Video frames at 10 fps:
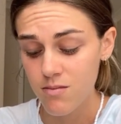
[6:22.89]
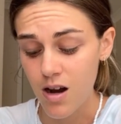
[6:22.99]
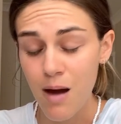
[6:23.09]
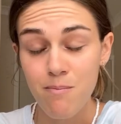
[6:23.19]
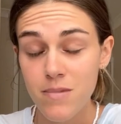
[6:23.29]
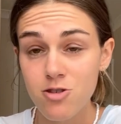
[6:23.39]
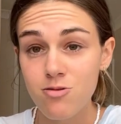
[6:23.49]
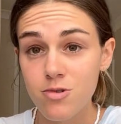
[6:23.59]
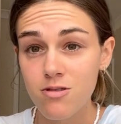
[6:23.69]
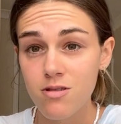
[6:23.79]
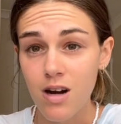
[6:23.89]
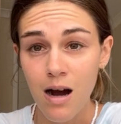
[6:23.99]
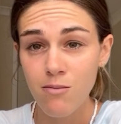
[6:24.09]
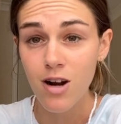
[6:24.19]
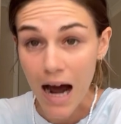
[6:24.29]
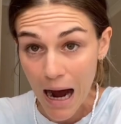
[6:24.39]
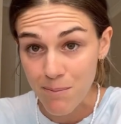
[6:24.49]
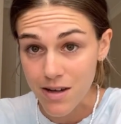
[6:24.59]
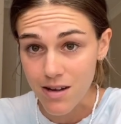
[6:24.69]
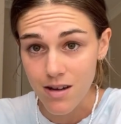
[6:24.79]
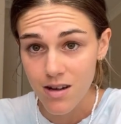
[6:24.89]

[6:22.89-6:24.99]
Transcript: I'm miserable. I'm not happy.